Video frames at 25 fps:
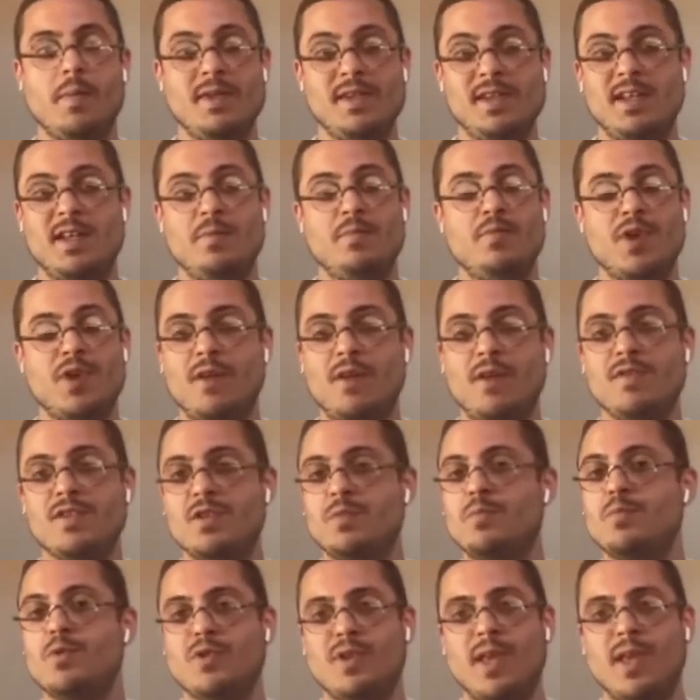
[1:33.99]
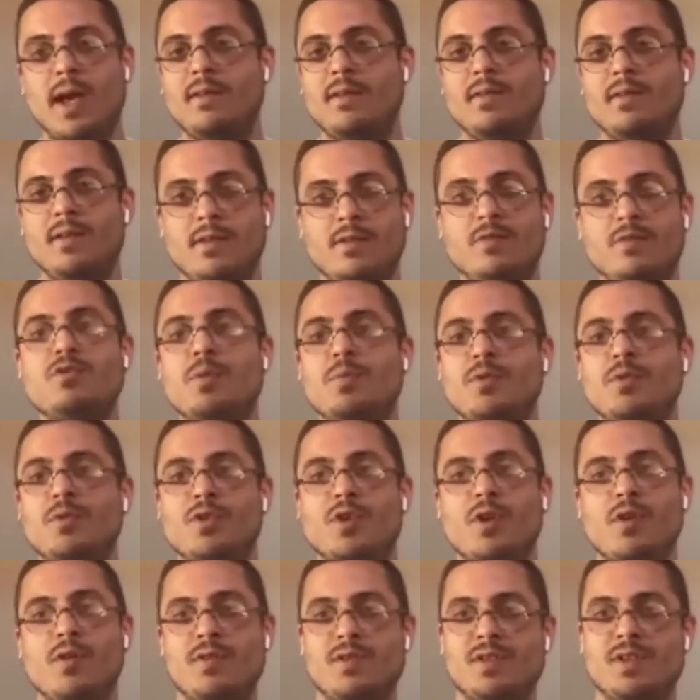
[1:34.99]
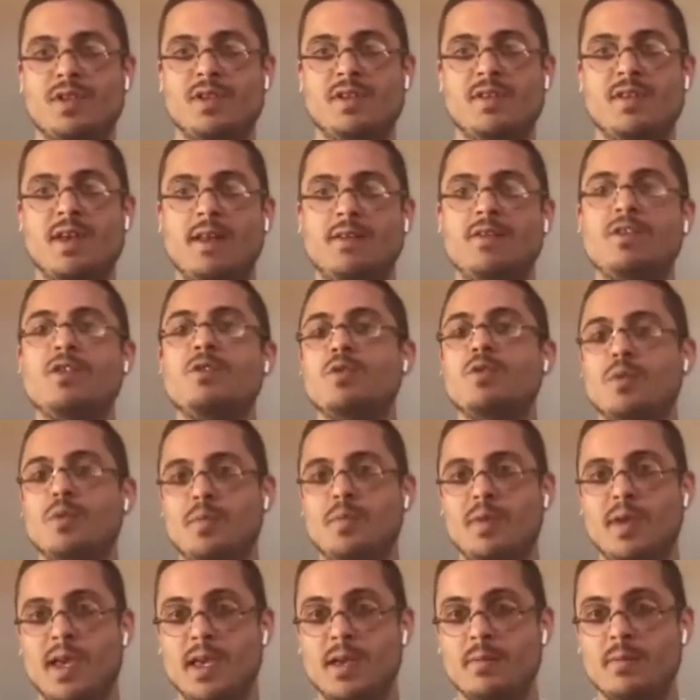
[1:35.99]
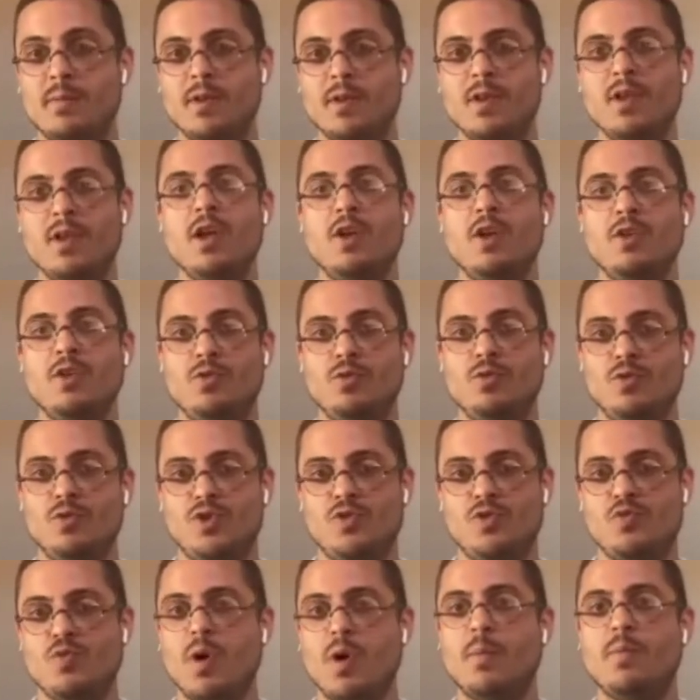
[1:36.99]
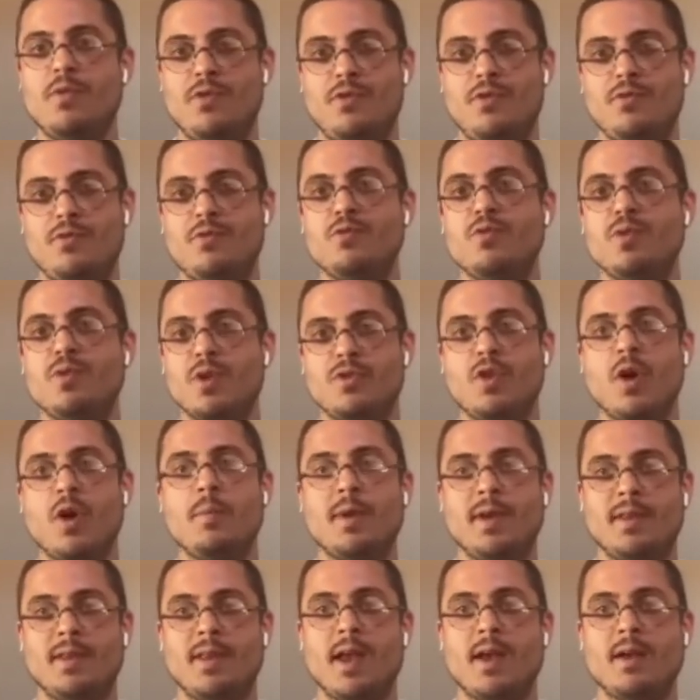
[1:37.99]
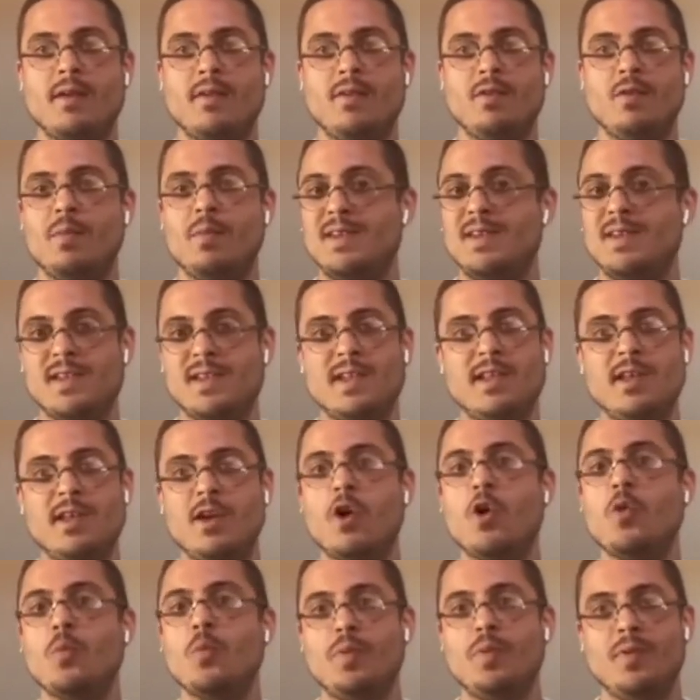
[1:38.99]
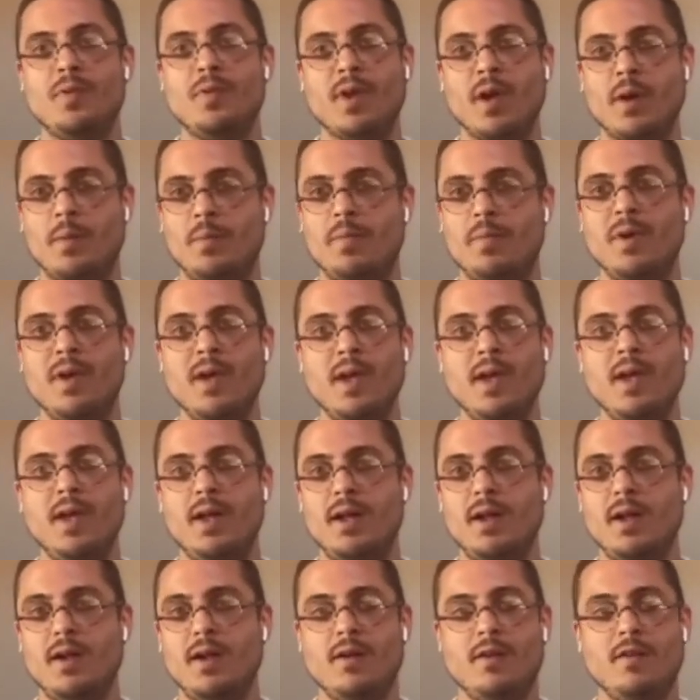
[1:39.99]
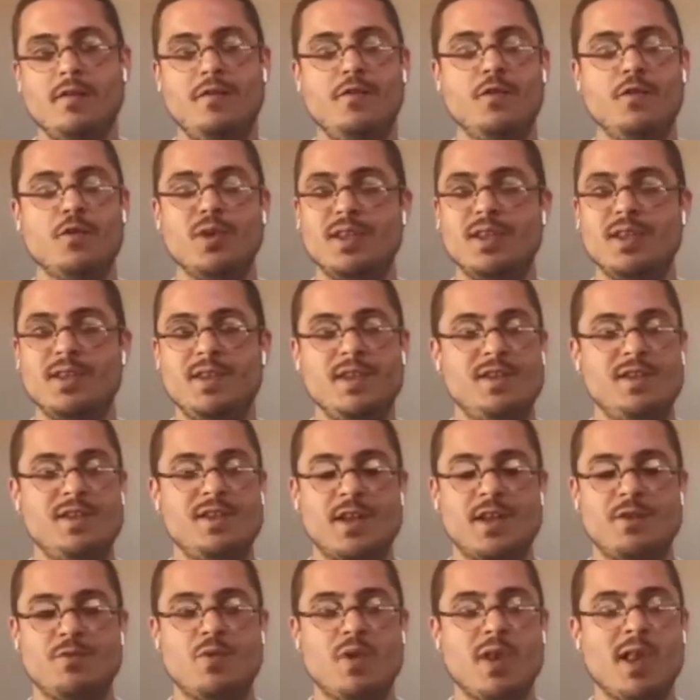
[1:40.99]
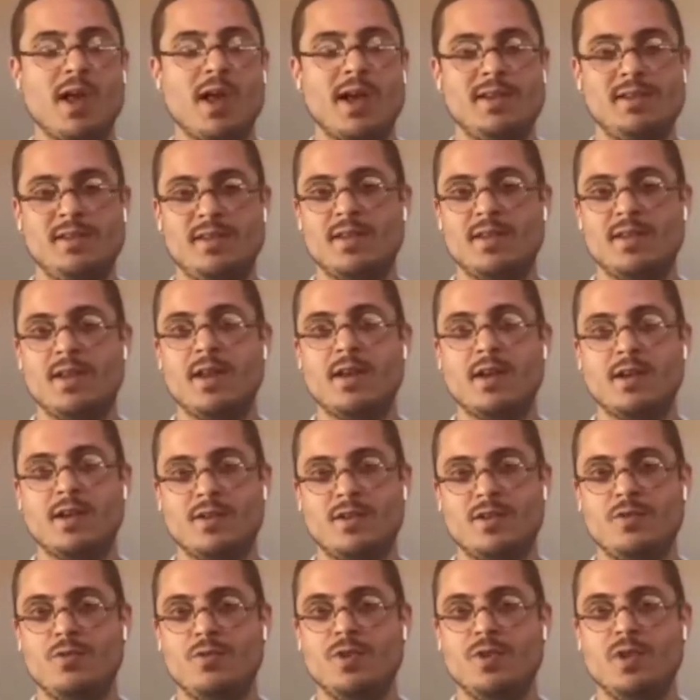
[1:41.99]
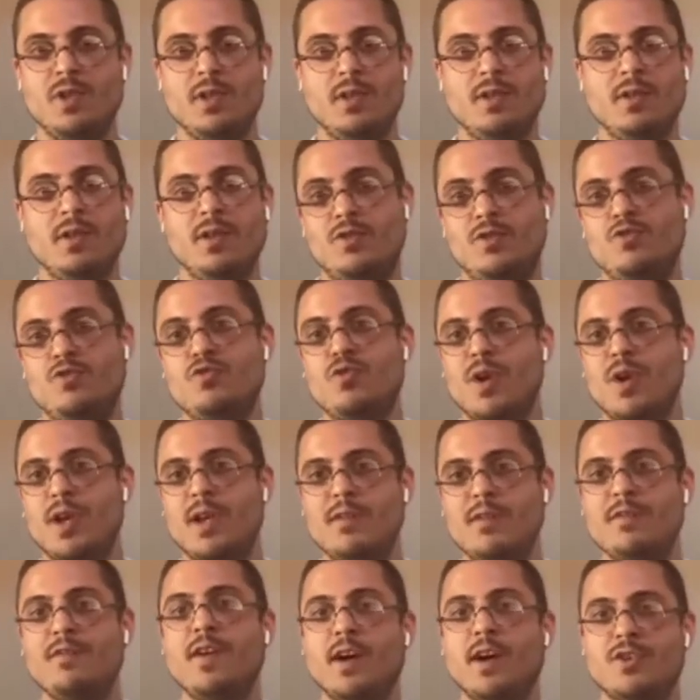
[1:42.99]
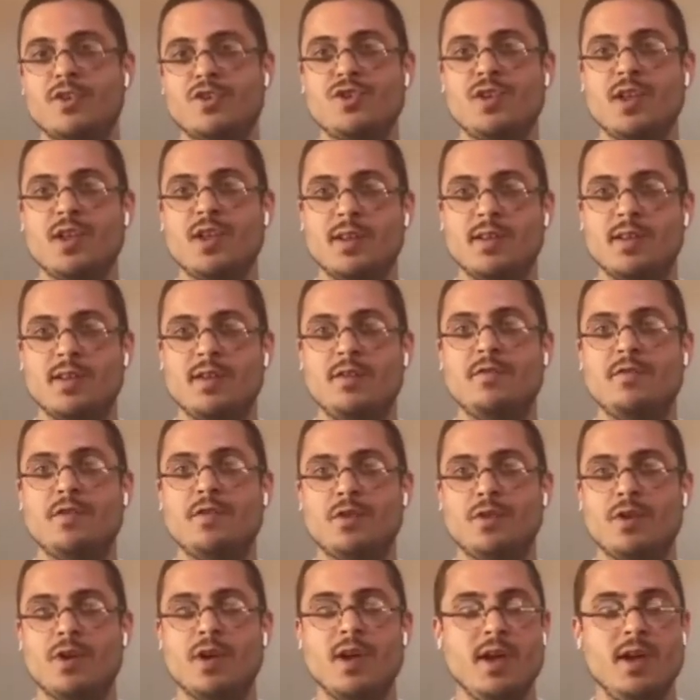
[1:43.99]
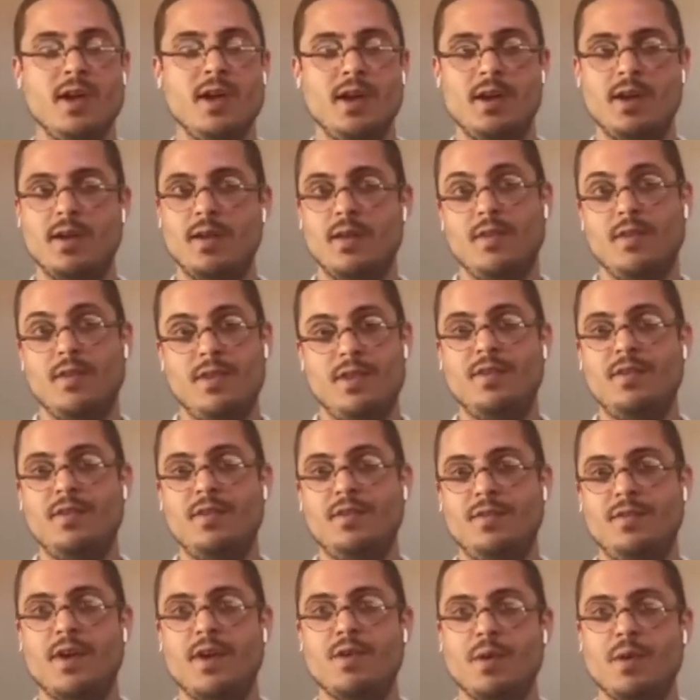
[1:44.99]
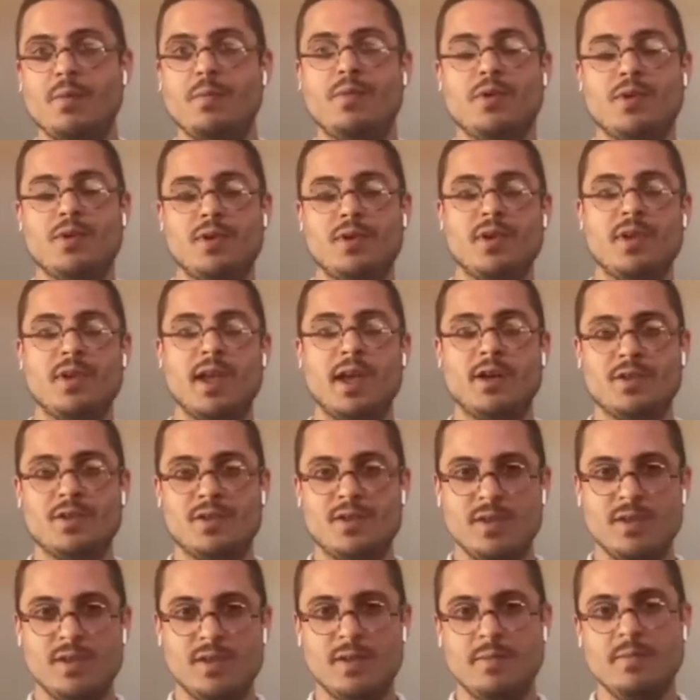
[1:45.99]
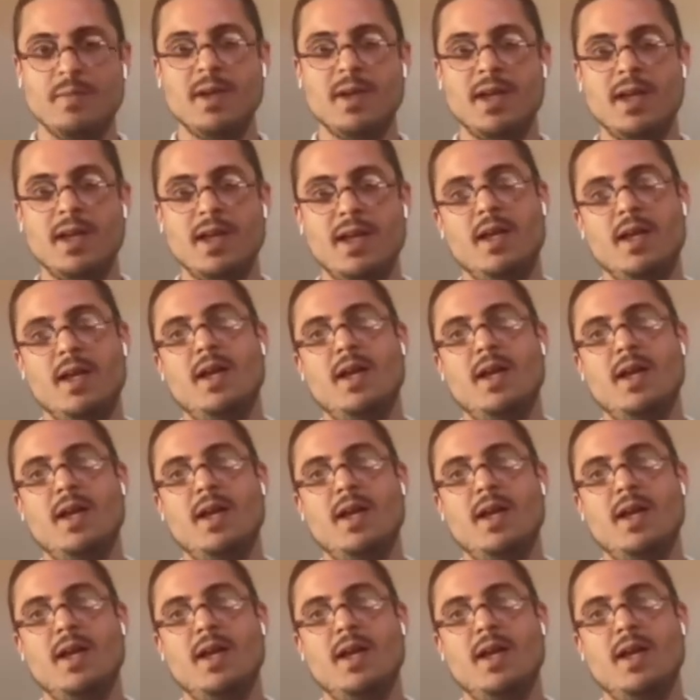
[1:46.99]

basically privacy protected cryptocurrencies that you will be able to swap through AtomicDEX. So basically opened up fully decentralized non-custodial trading functionality for this very important ecosystem.